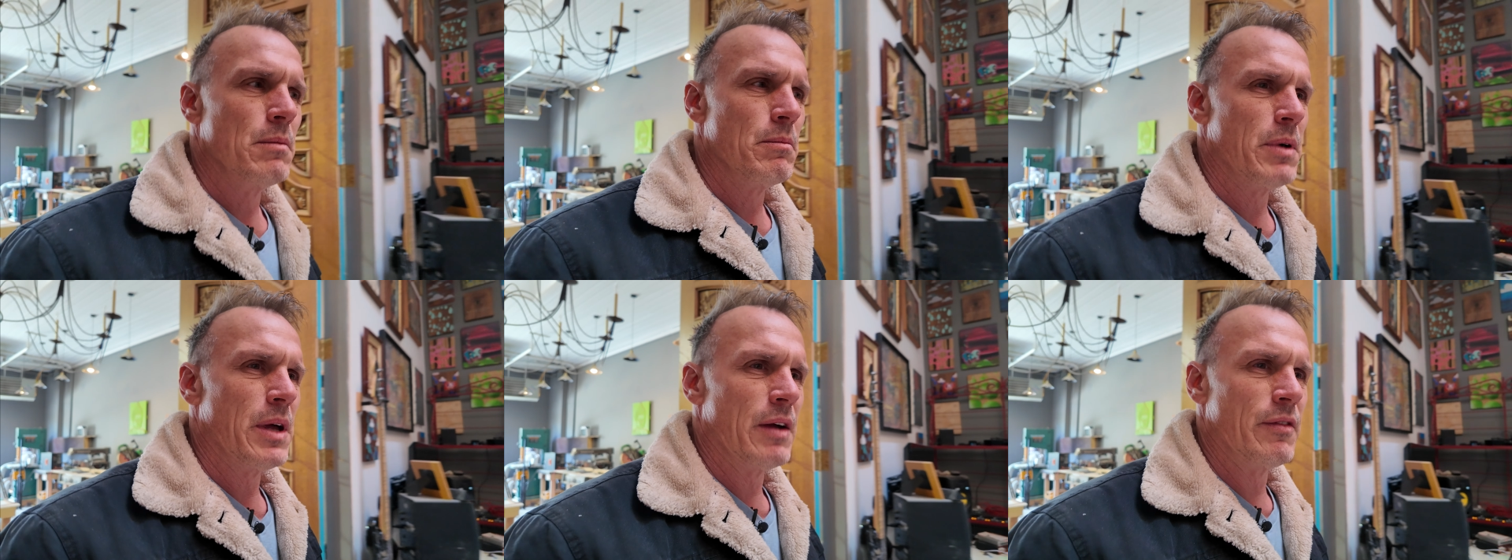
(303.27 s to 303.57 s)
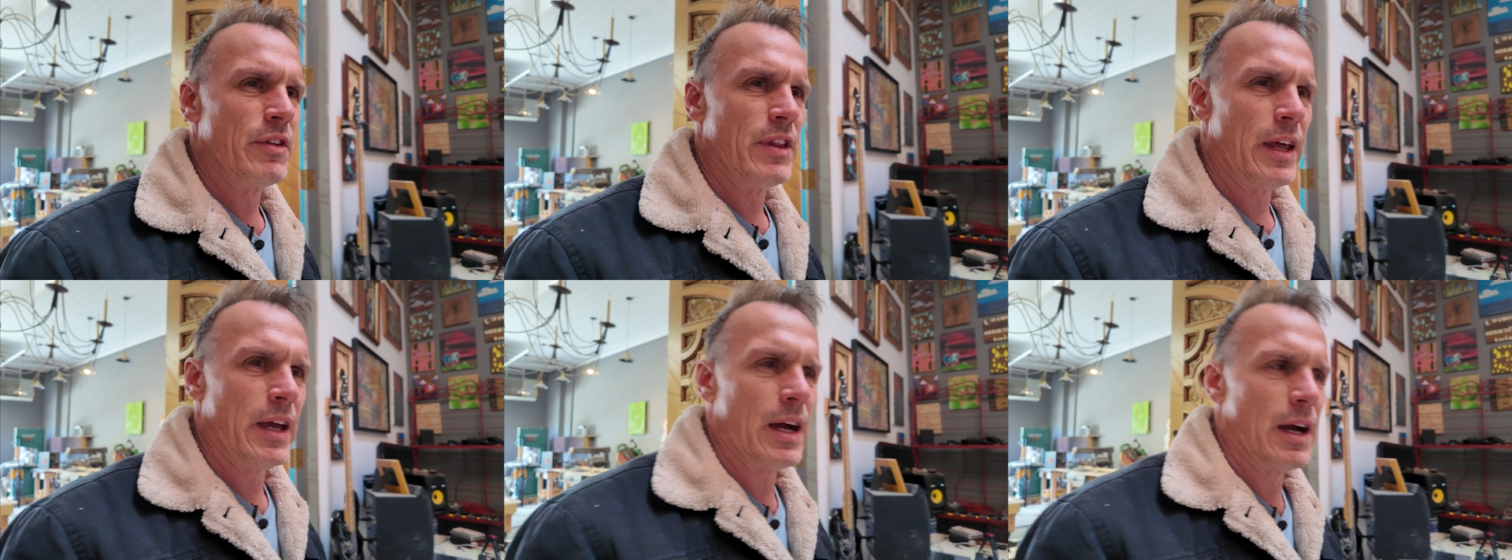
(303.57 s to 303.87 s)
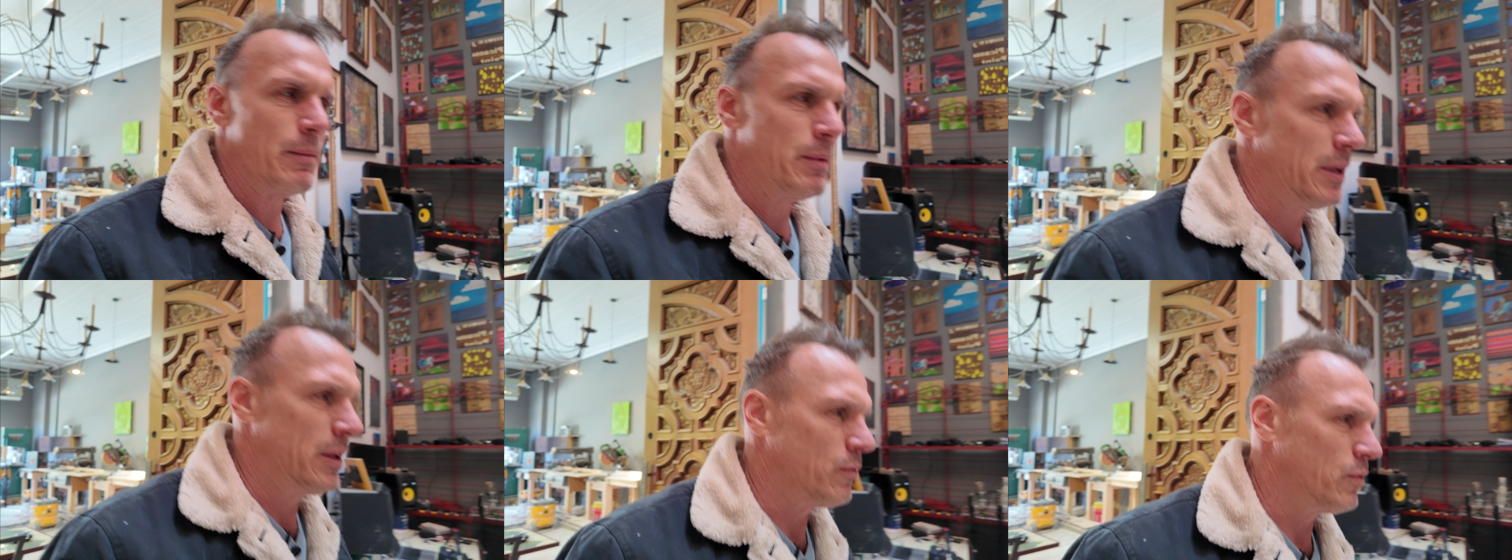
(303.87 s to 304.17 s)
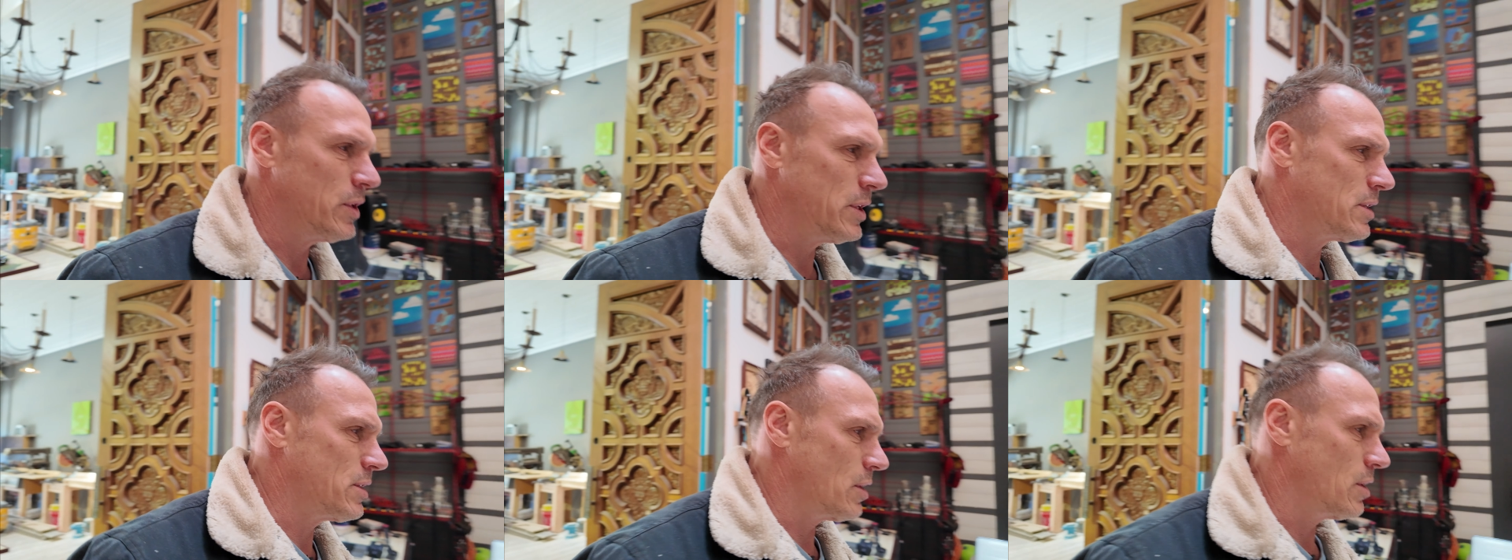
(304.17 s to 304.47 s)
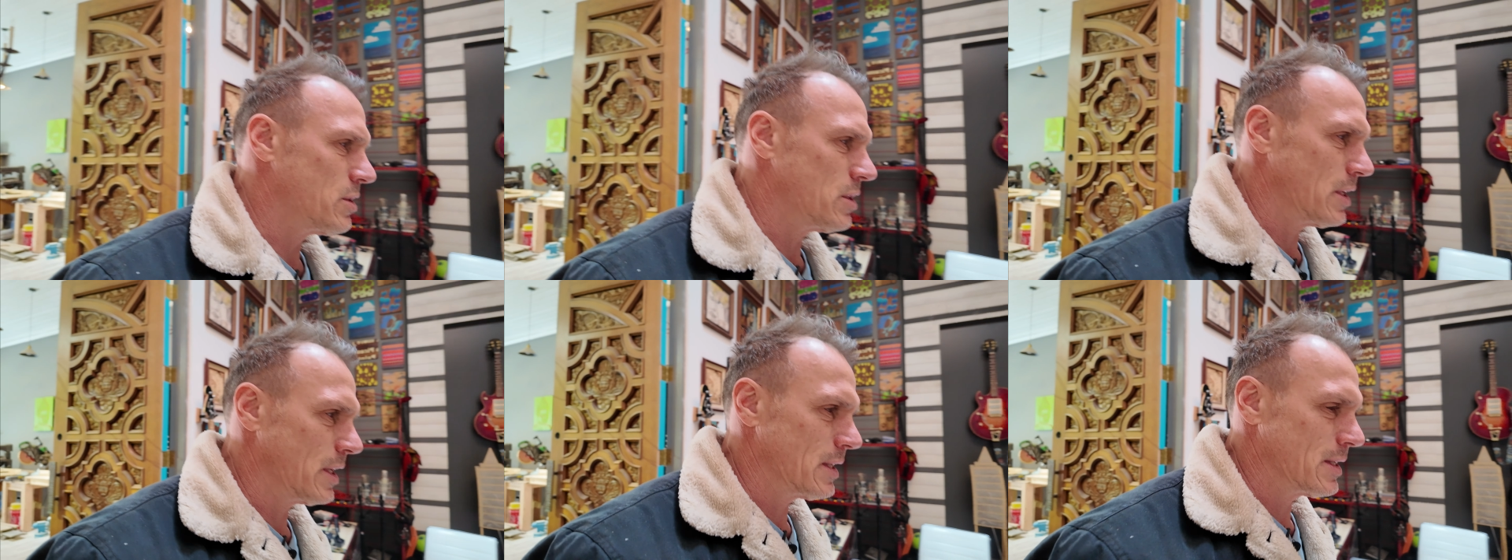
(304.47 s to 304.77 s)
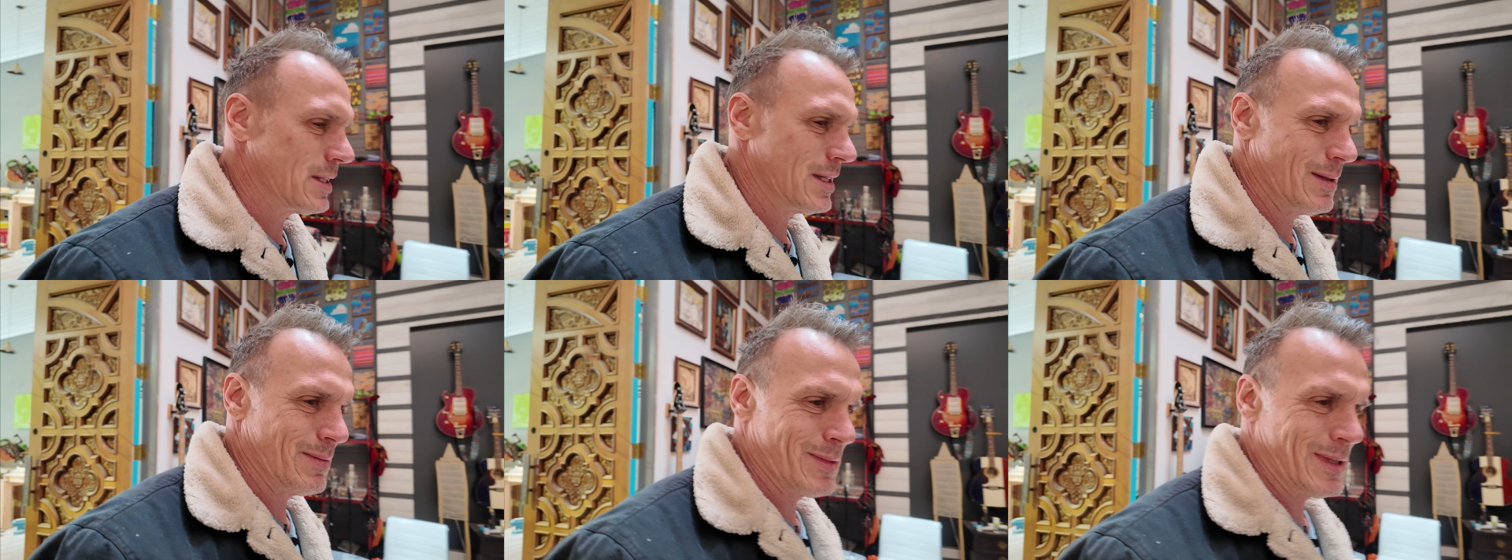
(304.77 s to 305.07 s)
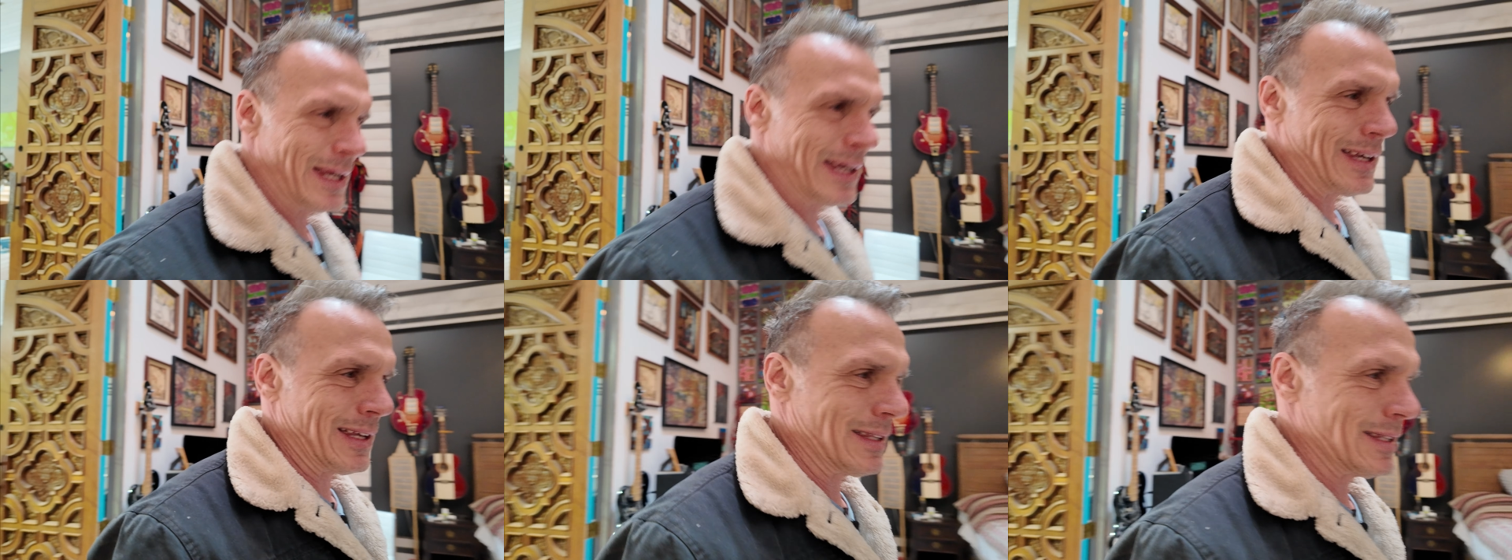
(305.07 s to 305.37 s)
But everything I've been researching, it
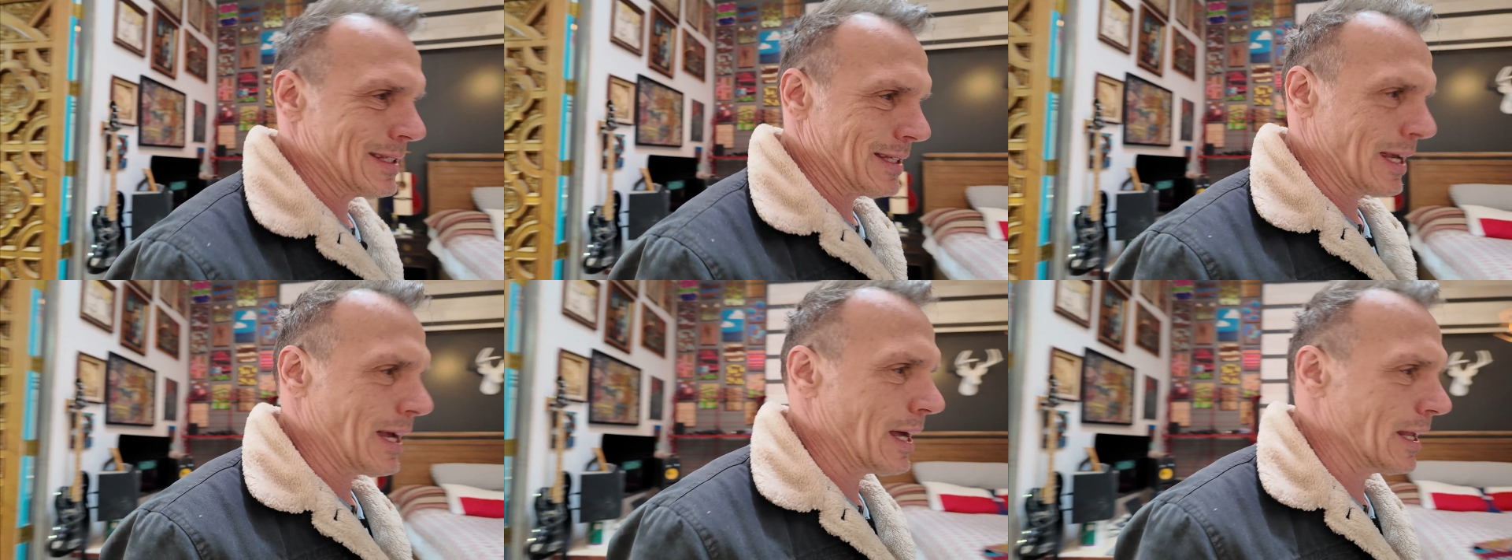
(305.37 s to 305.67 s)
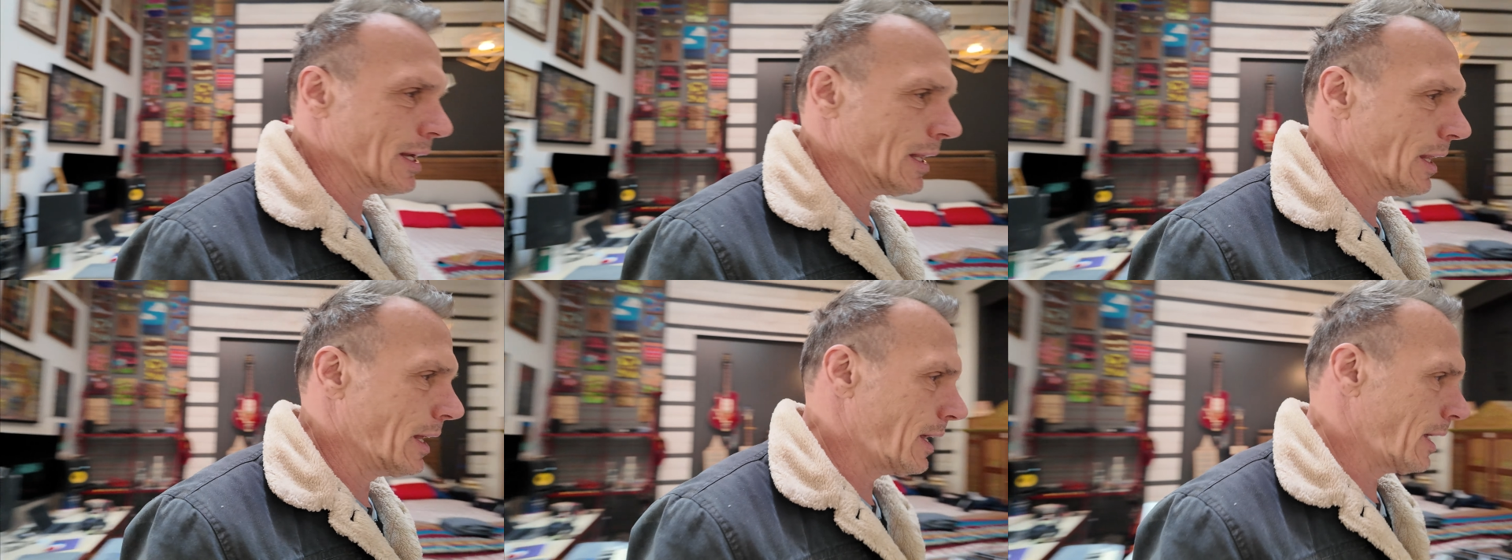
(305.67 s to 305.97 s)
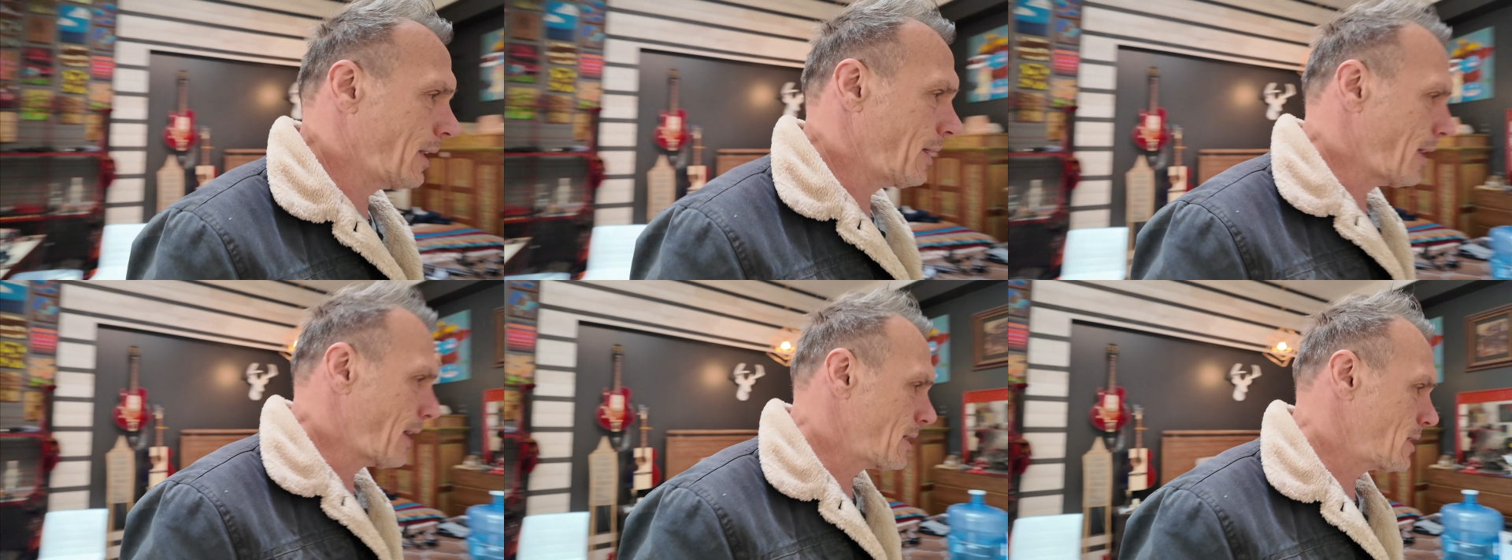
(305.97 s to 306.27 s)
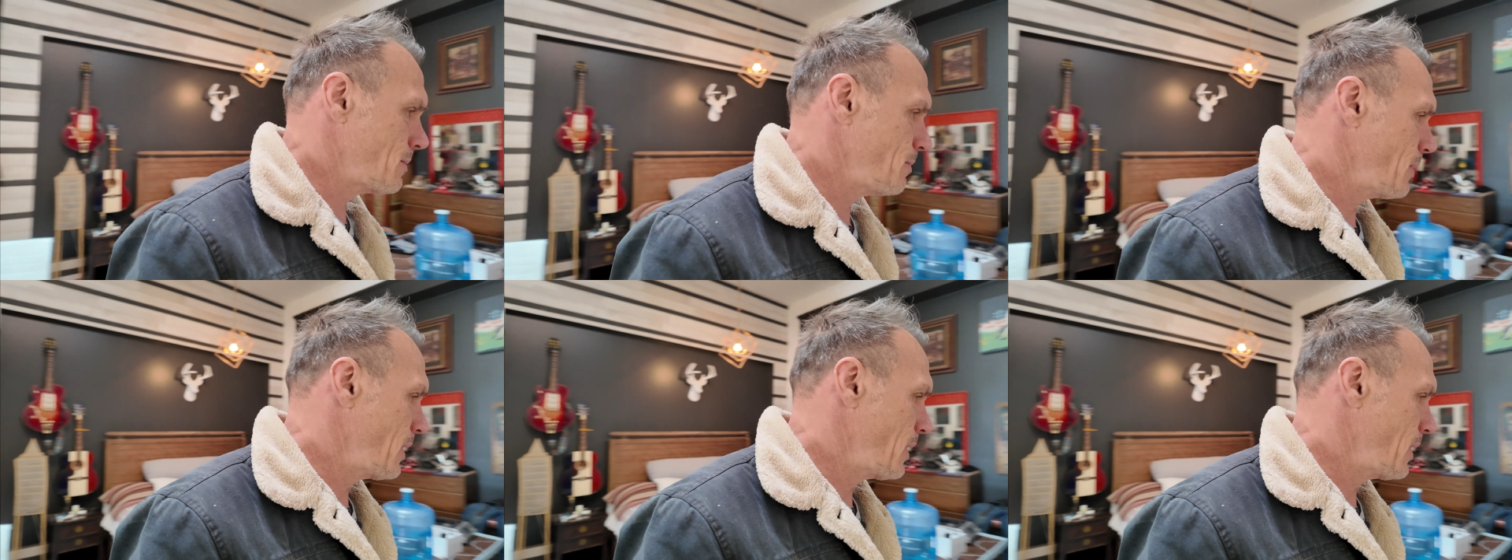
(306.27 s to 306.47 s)
seems like it's kind of like that's